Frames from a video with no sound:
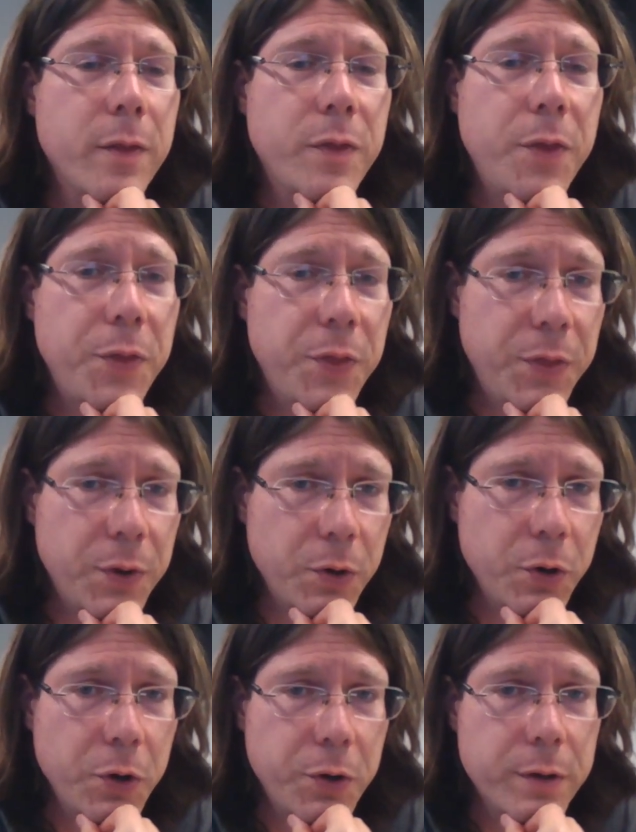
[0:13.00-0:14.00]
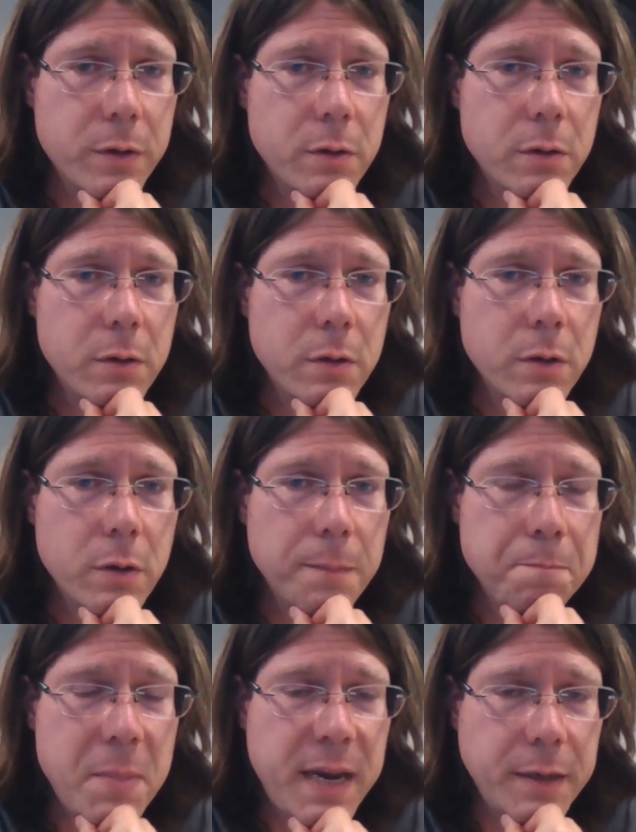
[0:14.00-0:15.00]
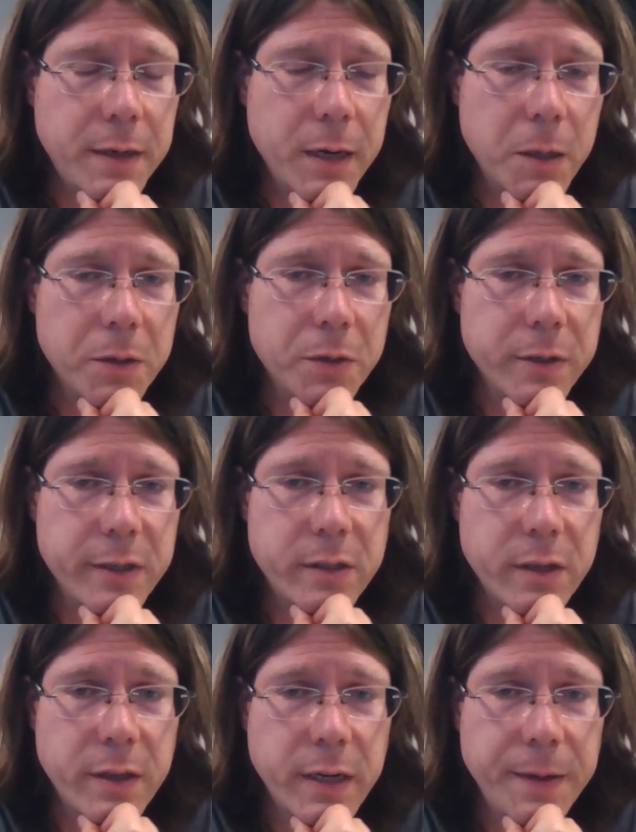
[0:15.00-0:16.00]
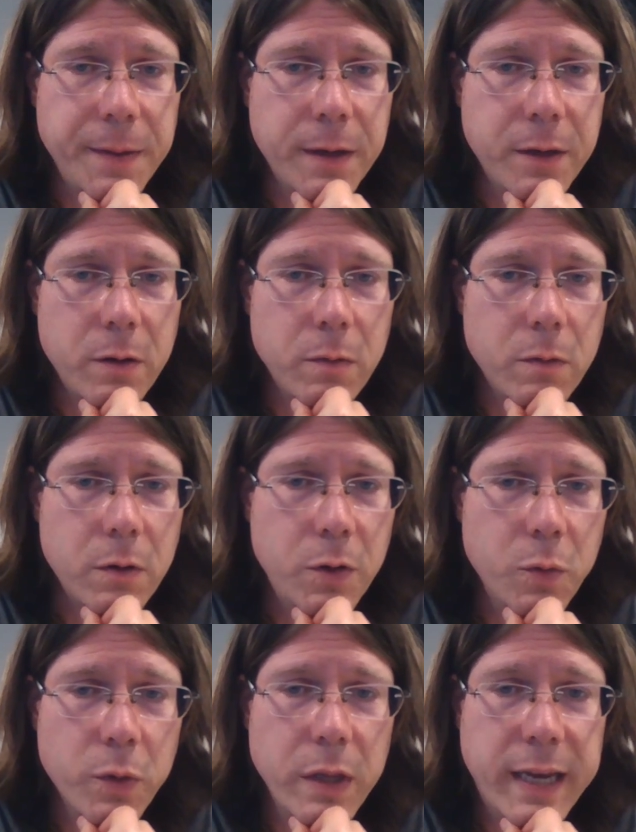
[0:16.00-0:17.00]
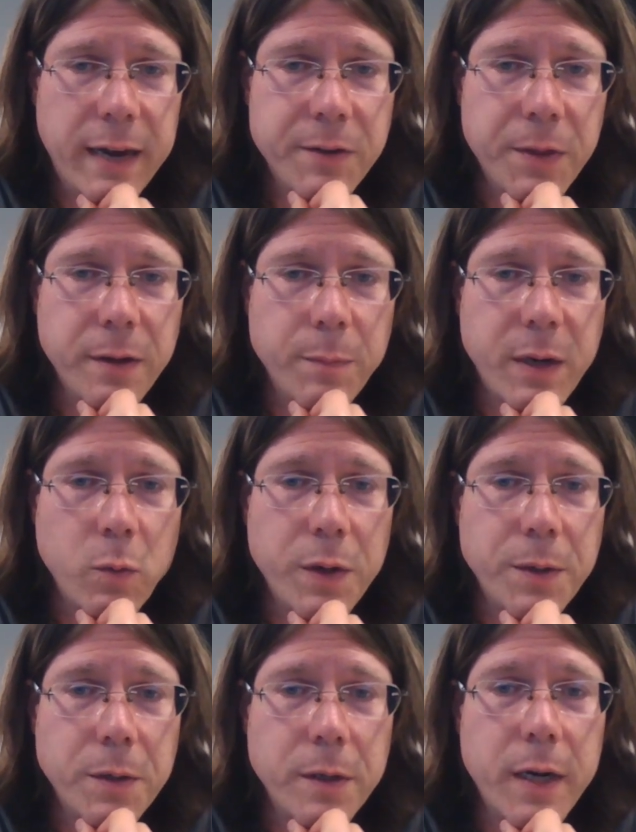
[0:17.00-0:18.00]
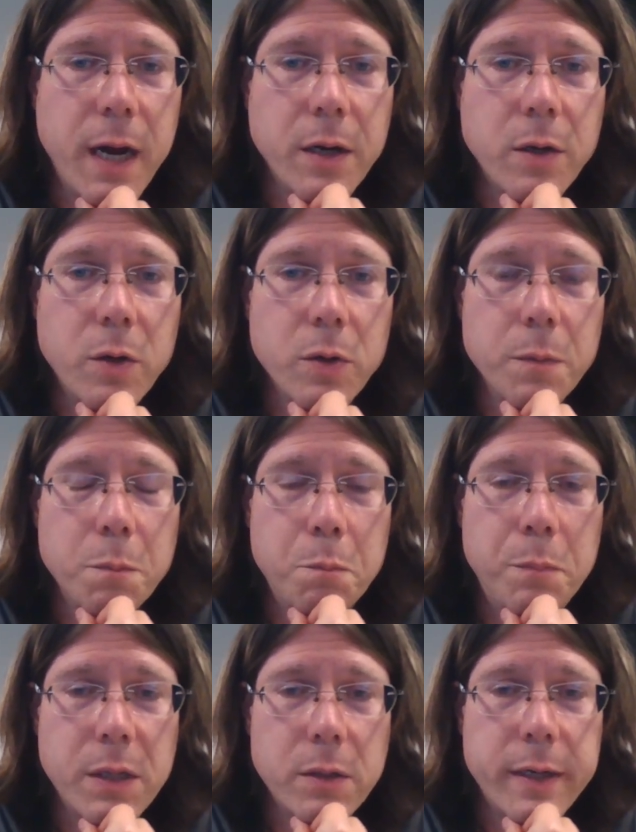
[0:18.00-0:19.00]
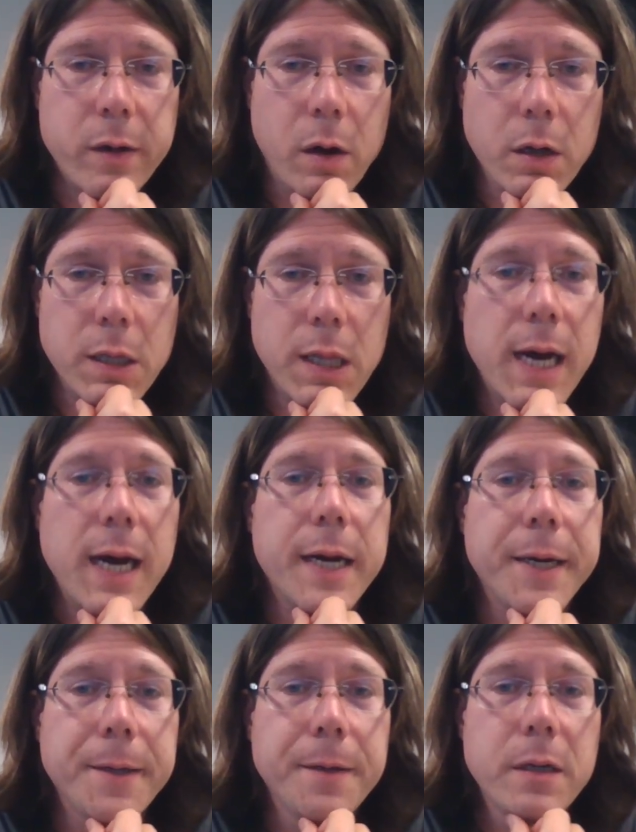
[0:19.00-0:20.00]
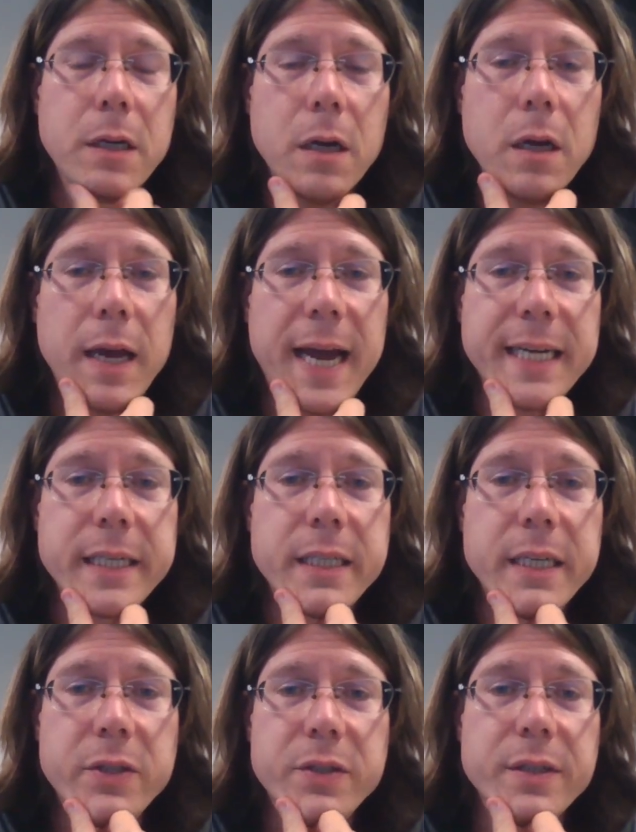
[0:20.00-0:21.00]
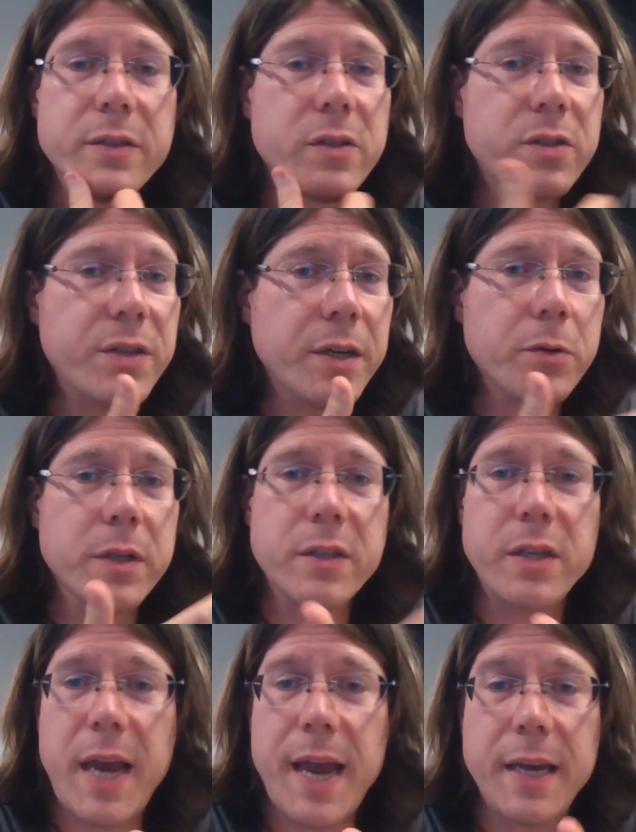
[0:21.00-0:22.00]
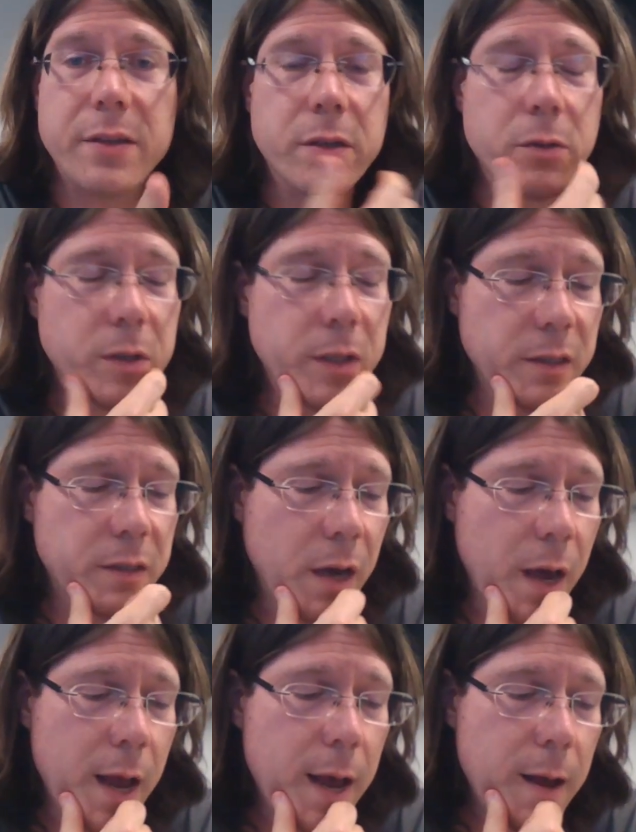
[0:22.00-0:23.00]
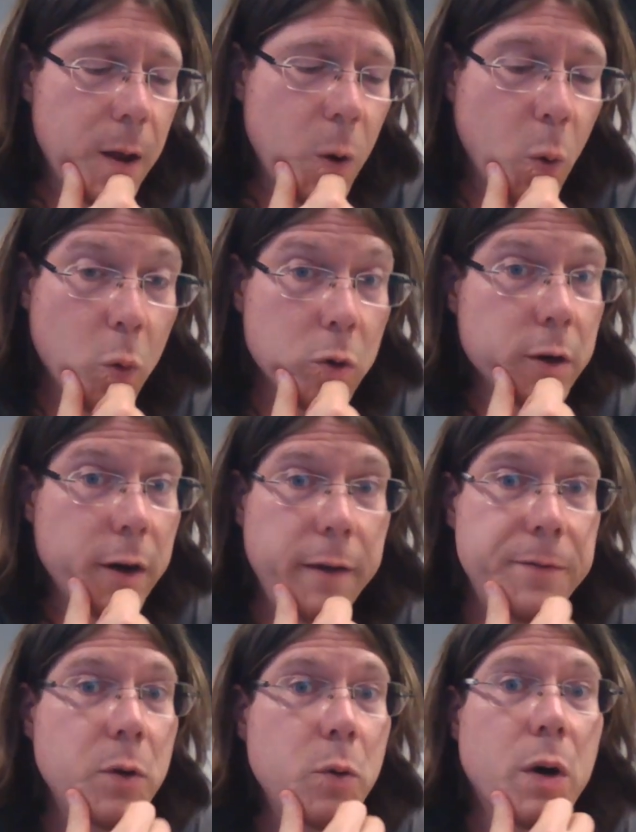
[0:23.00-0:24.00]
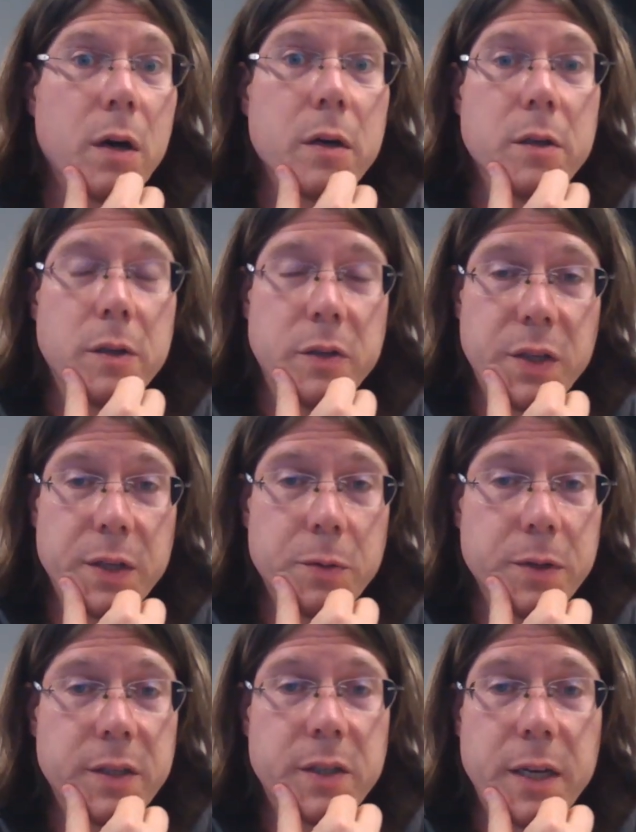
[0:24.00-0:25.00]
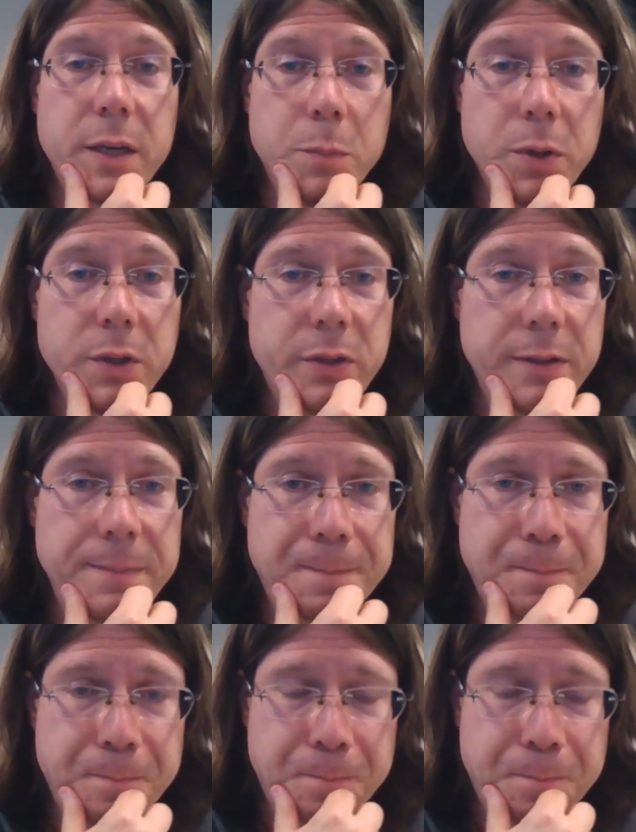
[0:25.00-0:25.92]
The third main characteristic that I think you really have to think about whether or not you're building online at a distance, synchronous, asynchronous, or if you are synchronous in person,